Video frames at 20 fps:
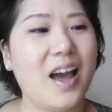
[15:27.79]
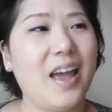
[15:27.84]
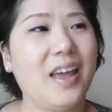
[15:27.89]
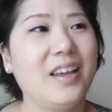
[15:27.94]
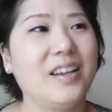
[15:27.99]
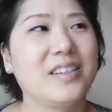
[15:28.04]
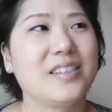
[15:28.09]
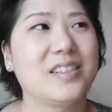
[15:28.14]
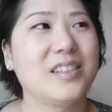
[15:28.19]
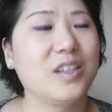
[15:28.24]

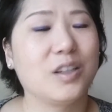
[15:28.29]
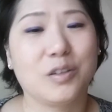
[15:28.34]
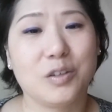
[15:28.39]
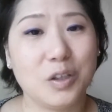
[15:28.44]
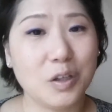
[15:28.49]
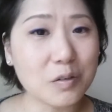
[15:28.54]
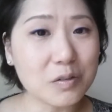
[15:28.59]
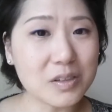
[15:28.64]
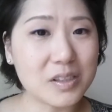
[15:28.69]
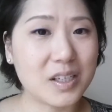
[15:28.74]
I still
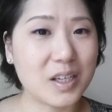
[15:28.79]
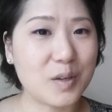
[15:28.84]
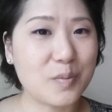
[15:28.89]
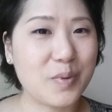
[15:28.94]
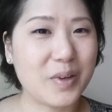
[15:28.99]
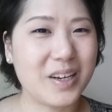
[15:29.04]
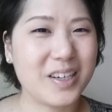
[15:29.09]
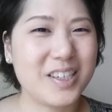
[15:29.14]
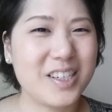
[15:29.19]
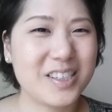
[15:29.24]
used
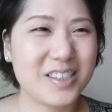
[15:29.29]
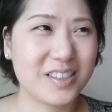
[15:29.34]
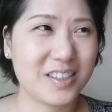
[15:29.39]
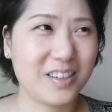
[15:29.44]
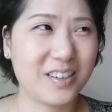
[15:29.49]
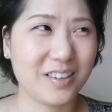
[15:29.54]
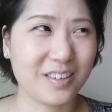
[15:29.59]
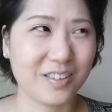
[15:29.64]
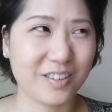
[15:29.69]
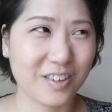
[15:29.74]
it, but it just
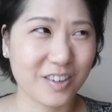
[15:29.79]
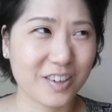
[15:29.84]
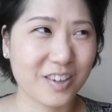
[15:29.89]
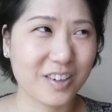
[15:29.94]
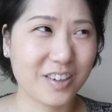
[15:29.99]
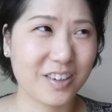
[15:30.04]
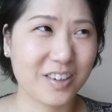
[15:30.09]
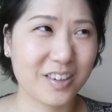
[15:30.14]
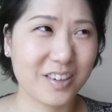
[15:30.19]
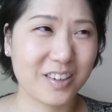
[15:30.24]
didn't
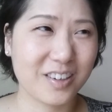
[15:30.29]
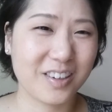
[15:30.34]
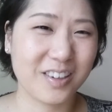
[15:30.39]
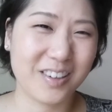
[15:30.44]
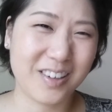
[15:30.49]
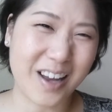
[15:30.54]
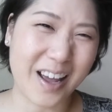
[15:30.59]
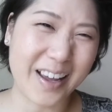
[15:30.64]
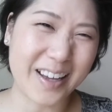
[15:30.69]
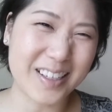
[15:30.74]
look
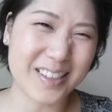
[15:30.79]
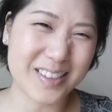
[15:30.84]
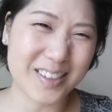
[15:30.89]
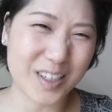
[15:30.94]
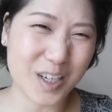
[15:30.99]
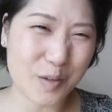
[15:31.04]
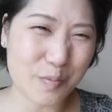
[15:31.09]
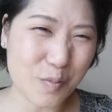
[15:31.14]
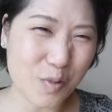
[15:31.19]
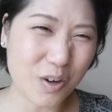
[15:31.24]
nice
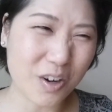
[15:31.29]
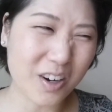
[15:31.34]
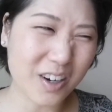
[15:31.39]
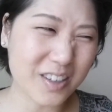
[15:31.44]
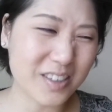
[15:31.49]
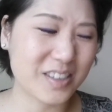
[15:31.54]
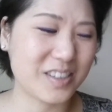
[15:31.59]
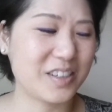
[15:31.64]
anymore.